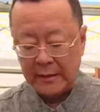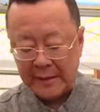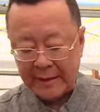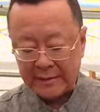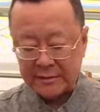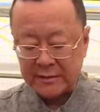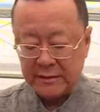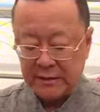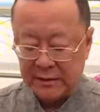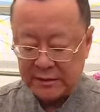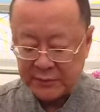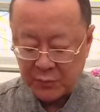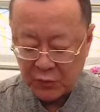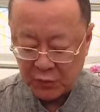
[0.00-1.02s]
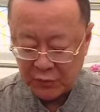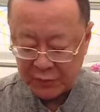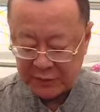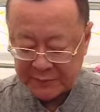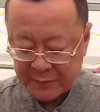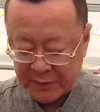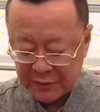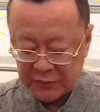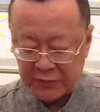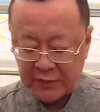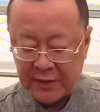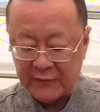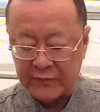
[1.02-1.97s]
less is more. It's better
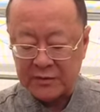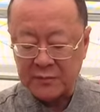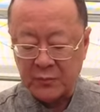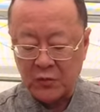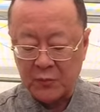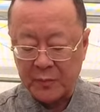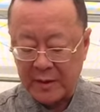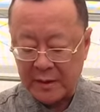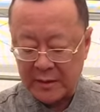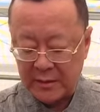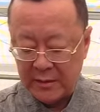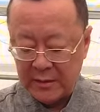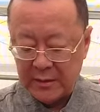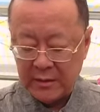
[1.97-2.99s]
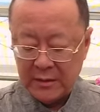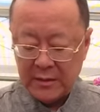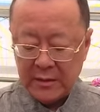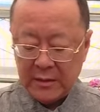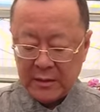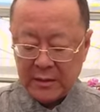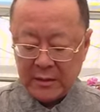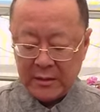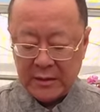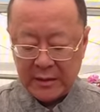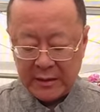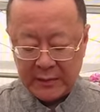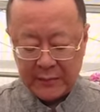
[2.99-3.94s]
to have a small pot,
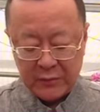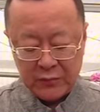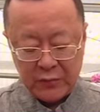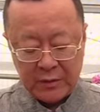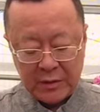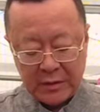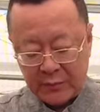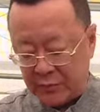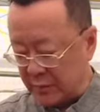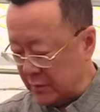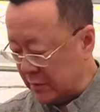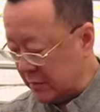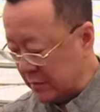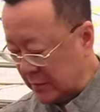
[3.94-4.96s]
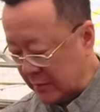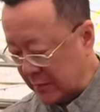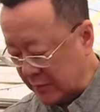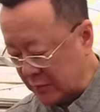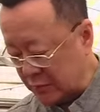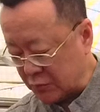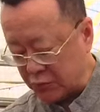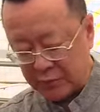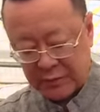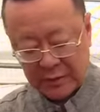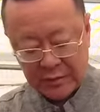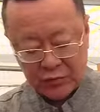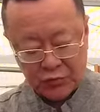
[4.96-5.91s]
let them recover. And I'm going to do
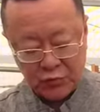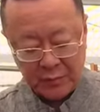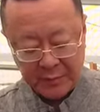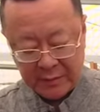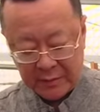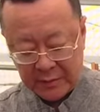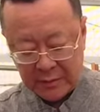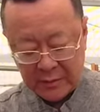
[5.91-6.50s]
another trimming.